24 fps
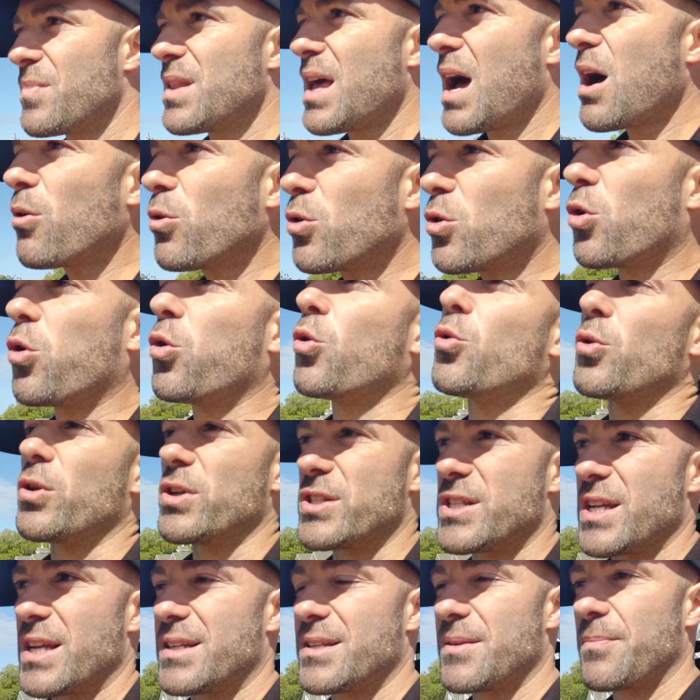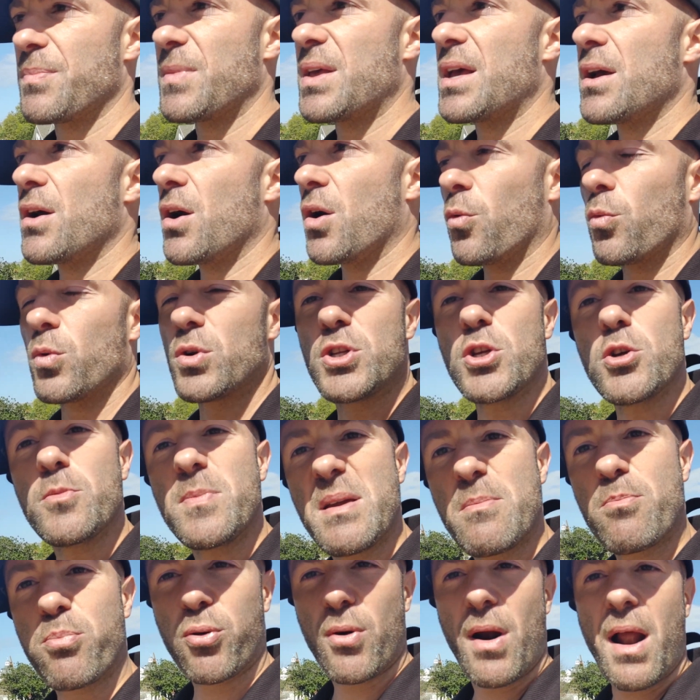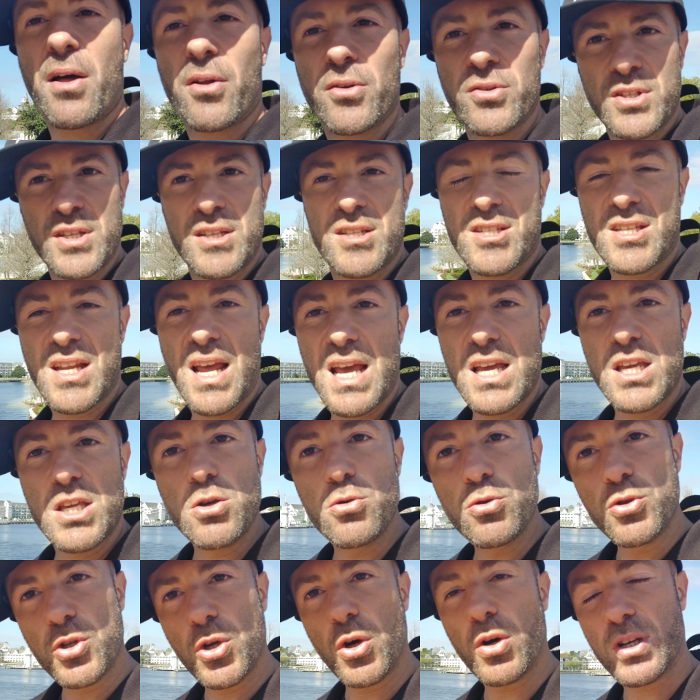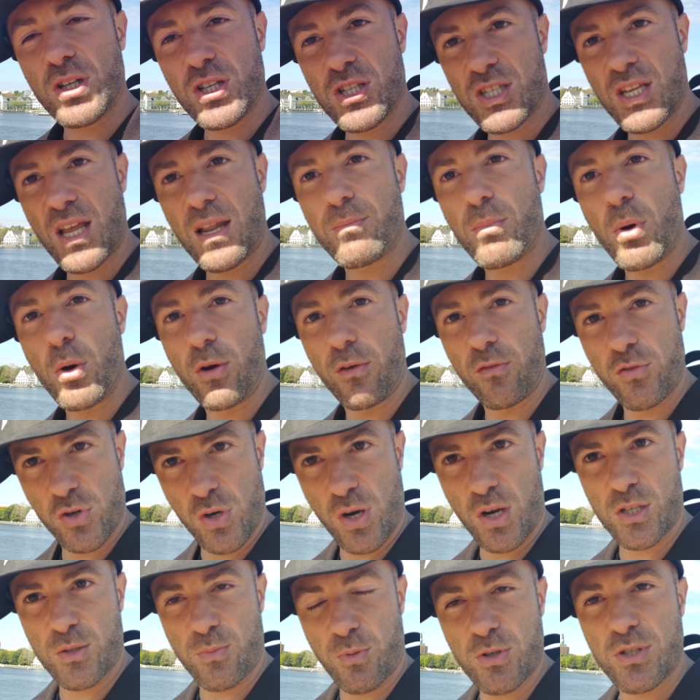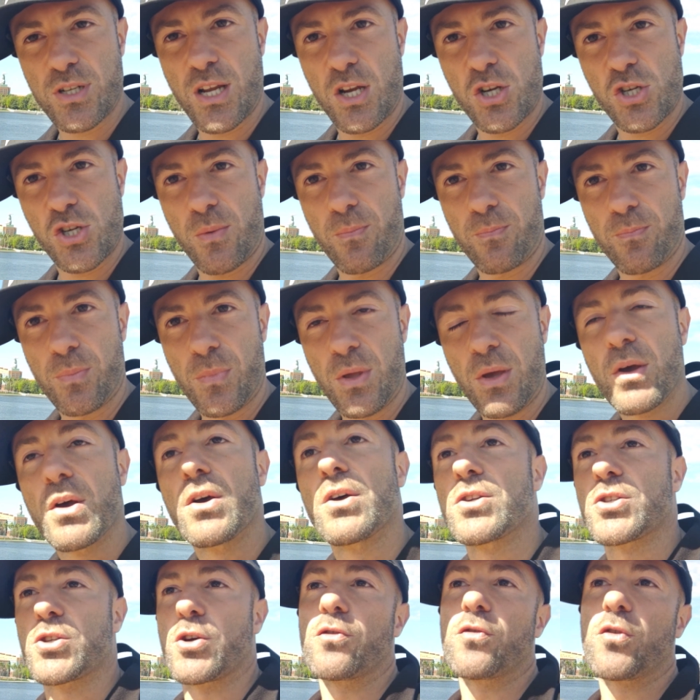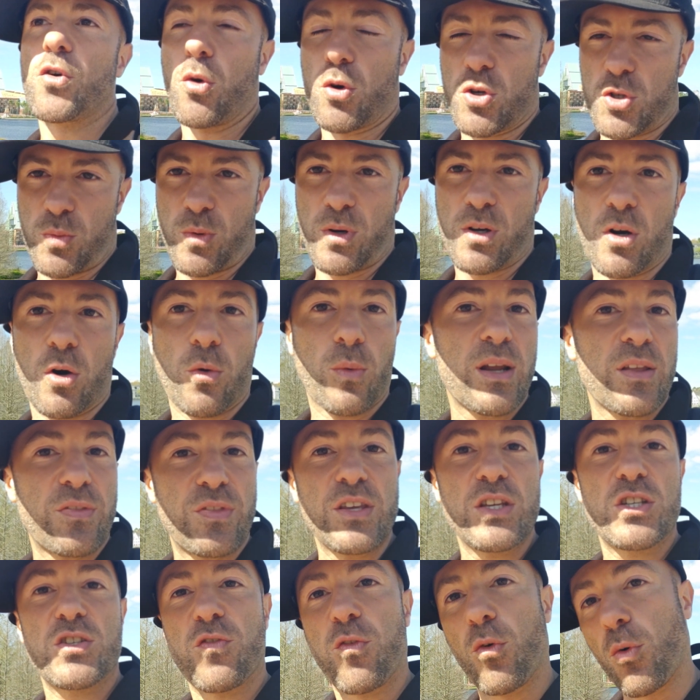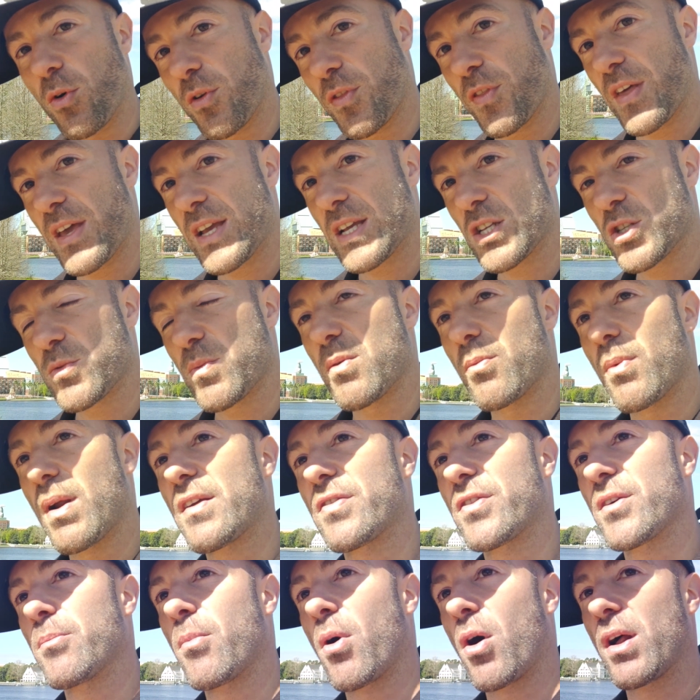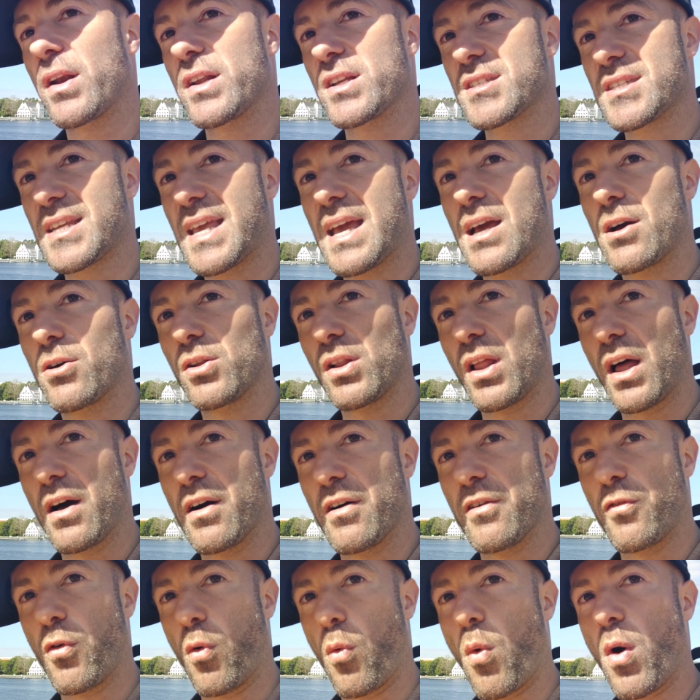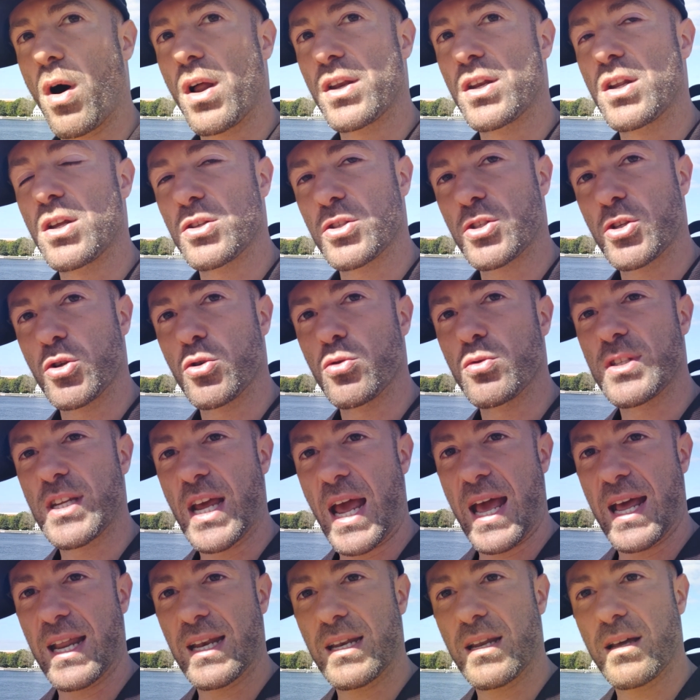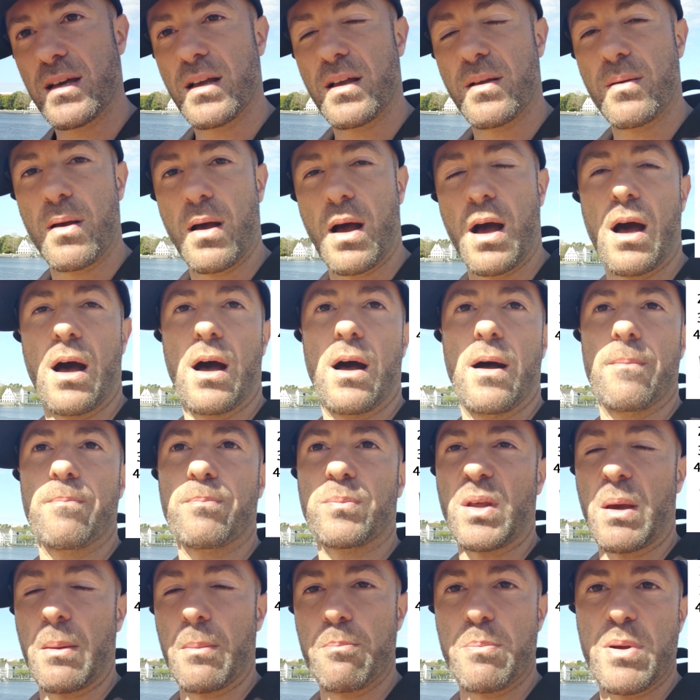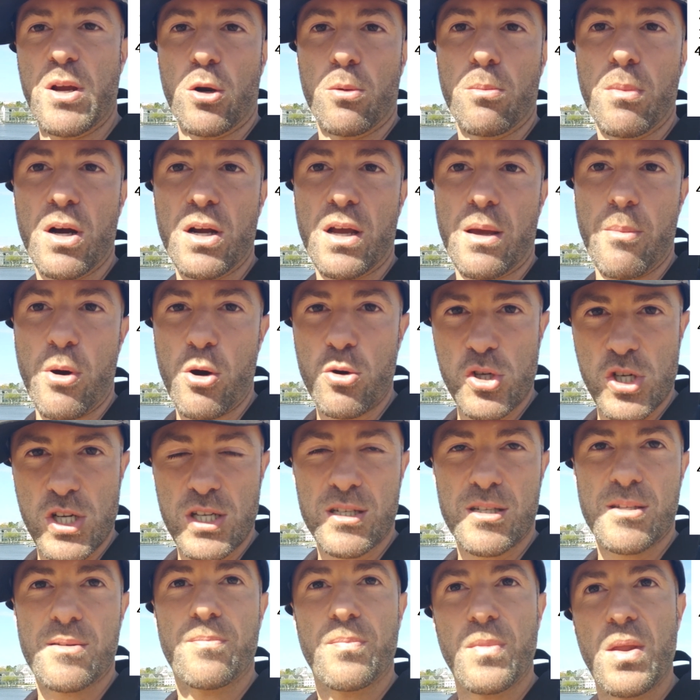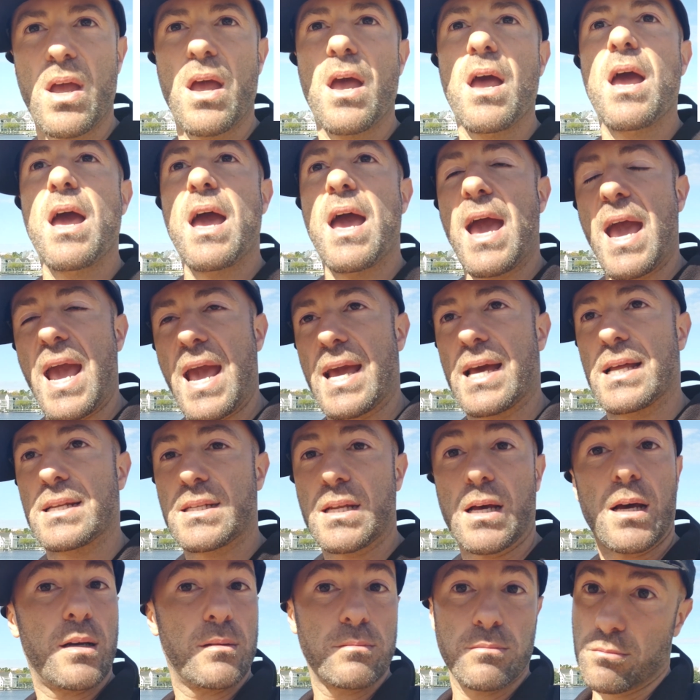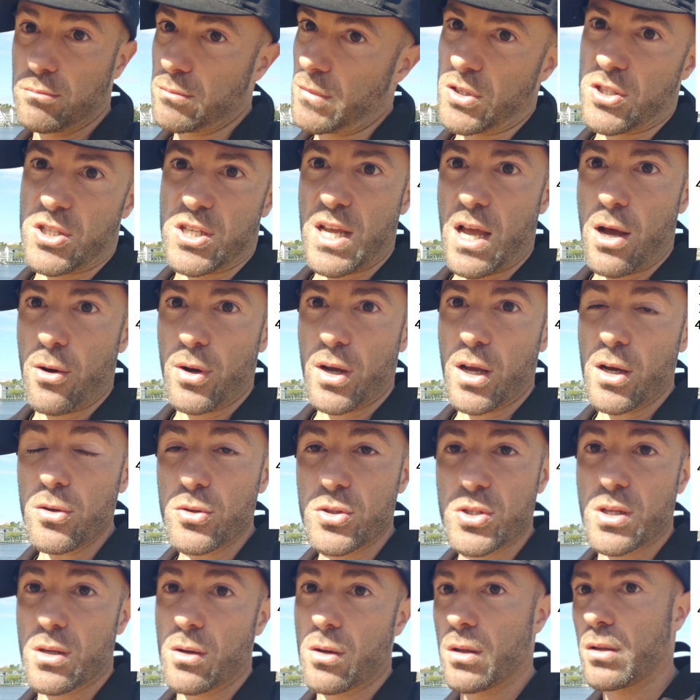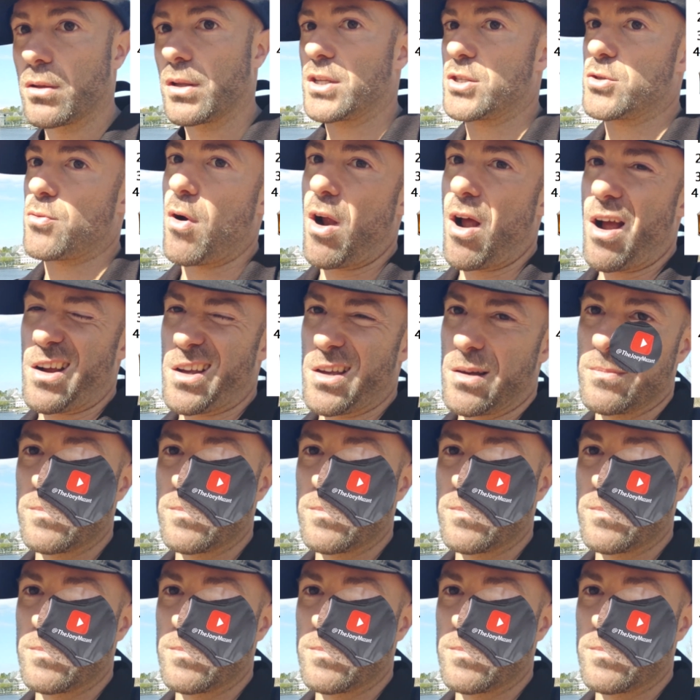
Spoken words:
How cool is it? Would you be proud to say you took said mode of transportation? So, of course, we're going to rate these 4 things. We rate them on a scale of 1 to 10 beer mug emojis. And let's see how it goes. Let's rock.